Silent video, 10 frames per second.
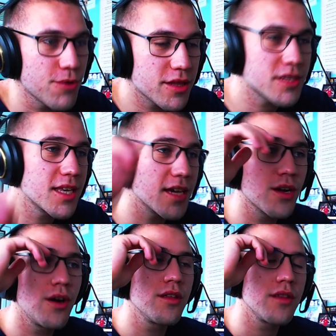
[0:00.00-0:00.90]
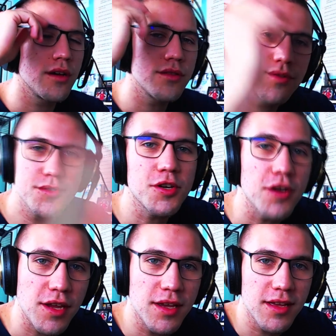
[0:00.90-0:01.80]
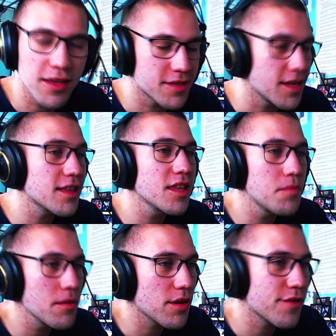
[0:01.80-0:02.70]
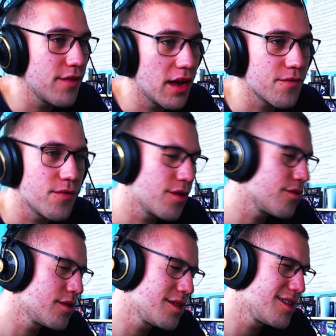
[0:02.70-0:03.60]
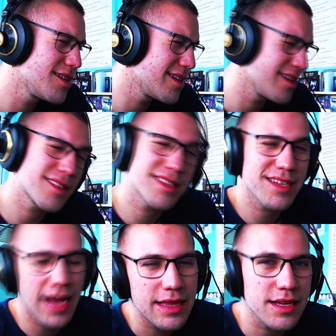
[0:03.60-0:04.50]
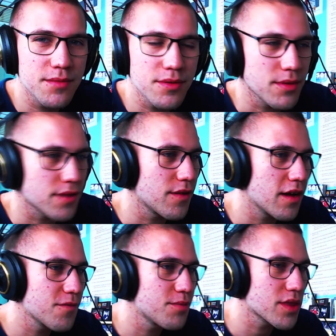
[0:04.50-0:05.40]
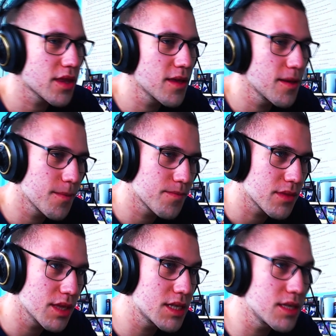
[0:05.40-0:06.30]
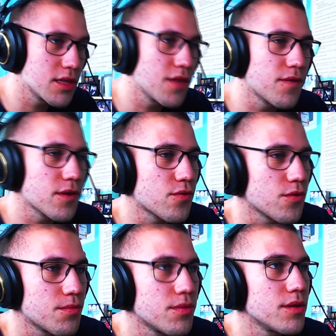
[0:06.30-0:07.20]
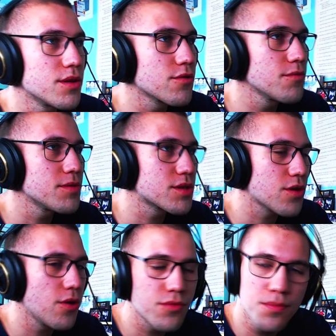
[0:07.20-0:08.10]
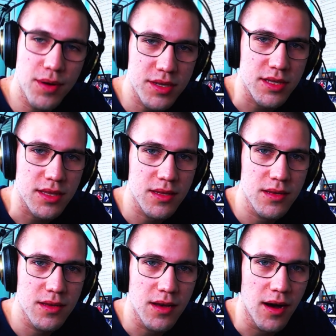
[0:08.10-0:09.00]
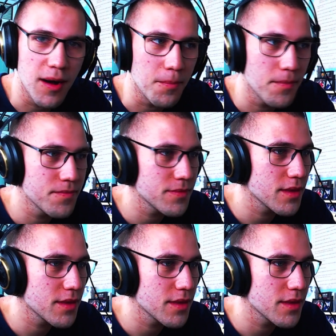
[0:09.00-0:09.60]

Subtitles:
we're gonna take on a new journey. It's not gonna be McFly, well, it's kinda gonna be McFly, but this is a different group. The group is called Busted. And